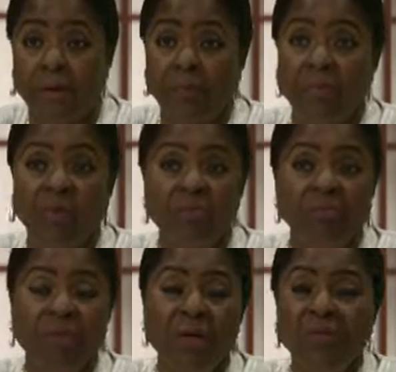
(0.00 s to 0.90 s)
Because
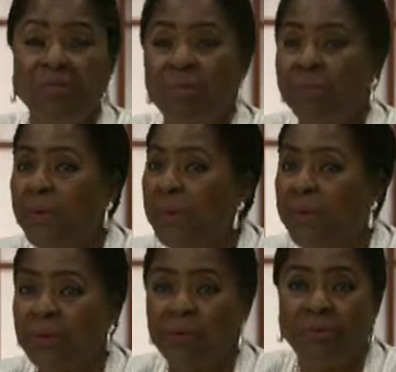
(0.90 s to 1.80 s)
most
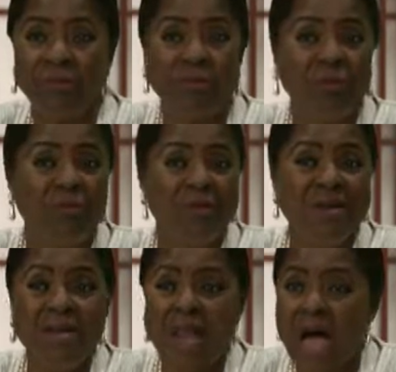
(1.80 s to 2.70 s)
employers do
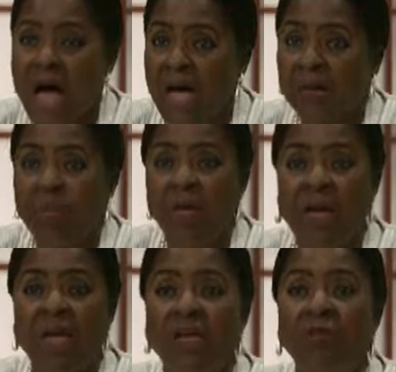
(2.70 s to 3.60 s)
not
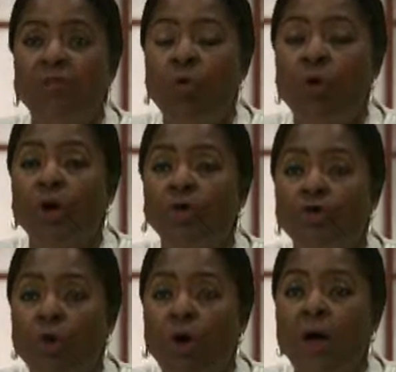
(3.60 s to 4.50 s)
pay for
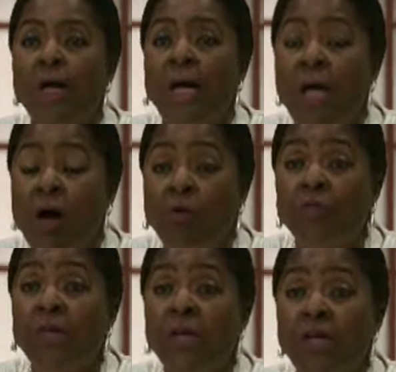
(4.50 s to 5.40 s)
your health
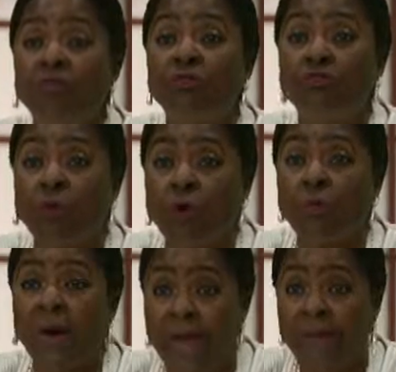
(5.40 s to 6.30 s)

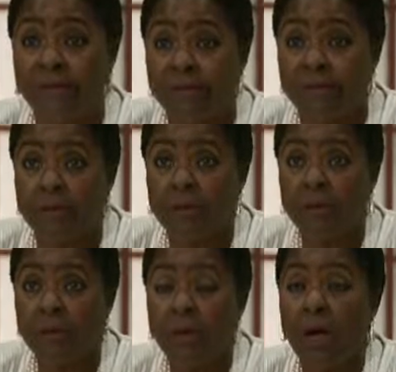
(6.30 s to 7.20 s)
insurance.
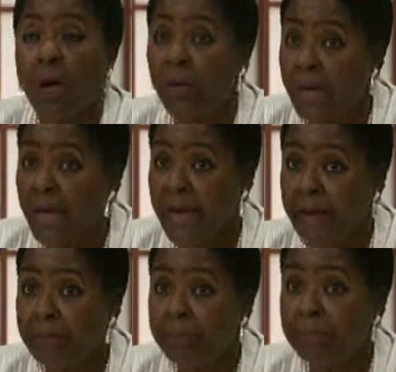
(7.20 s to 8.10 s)
Okay?
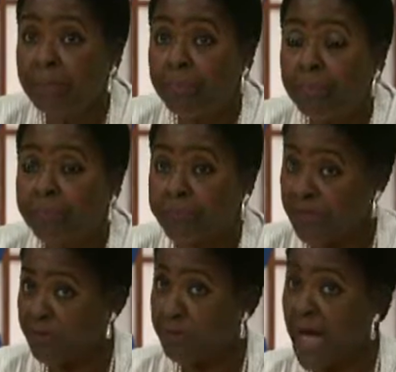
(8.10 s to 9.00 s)

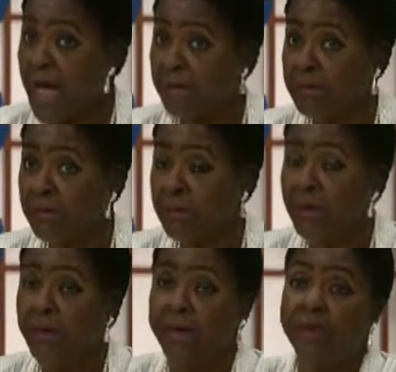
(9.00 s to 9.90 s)
It's a fact.
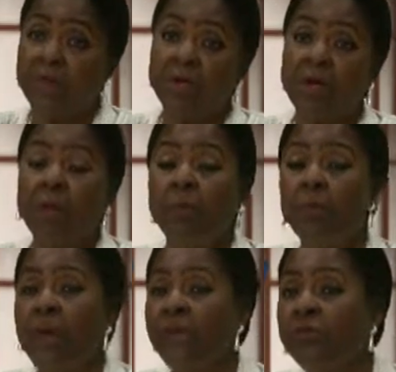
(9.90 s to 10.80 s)
And there are a couple of
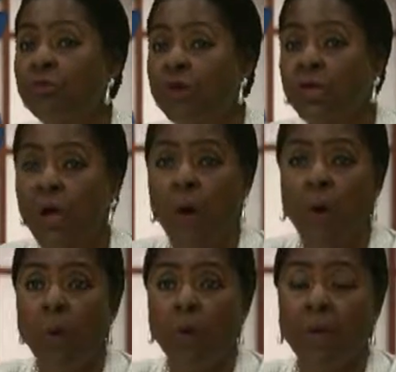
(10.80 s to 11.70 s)
ways you can
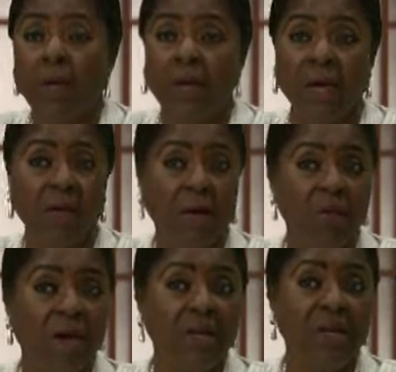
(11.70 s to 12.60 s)
go. And I'm
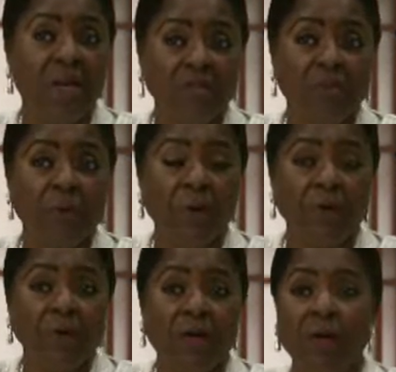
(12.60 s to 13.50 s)
not an
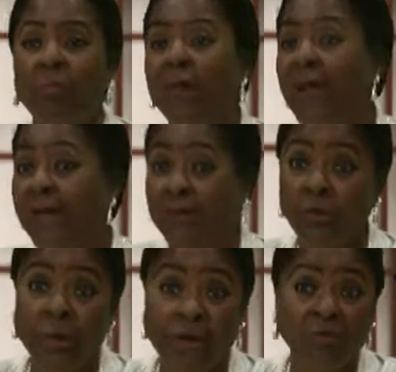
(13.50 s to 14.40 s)
expert, but I
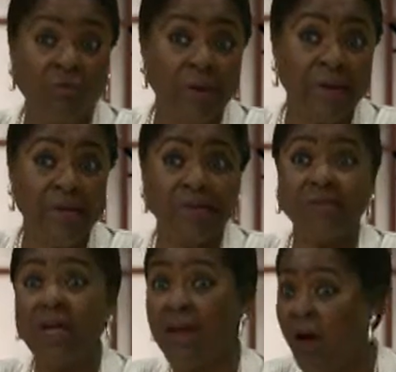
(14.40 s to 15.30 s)
do have friends
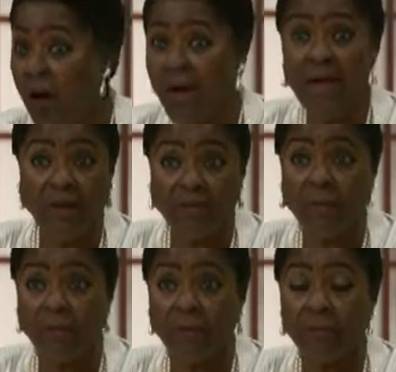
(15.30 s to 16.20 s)
that are
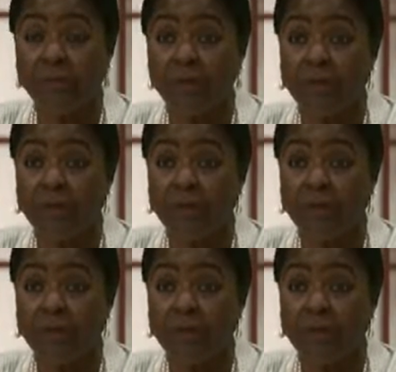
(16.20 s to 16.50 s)
experts